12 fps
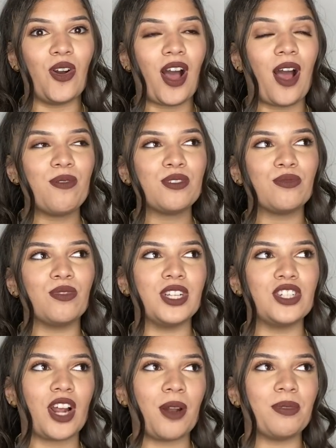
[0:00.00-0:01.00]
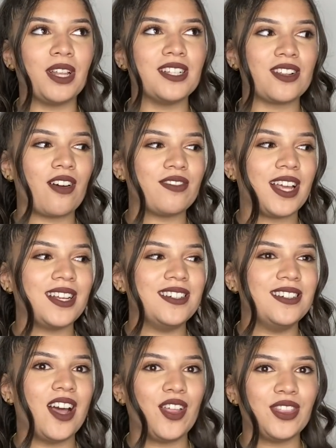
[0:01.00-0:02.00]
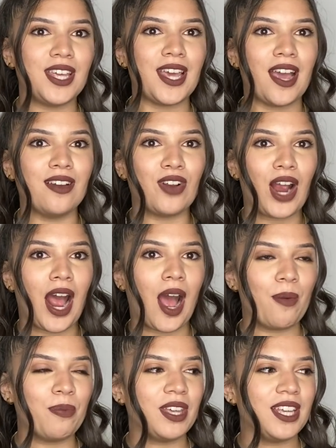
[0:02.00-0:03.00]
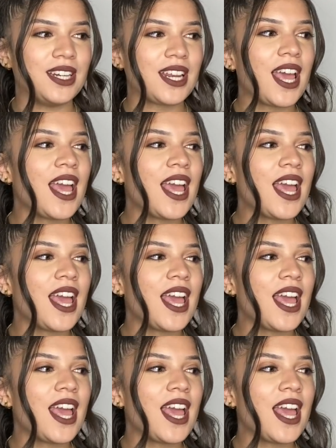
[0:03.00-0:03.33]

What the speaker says: I was really trying to play this off like nothing ever happened.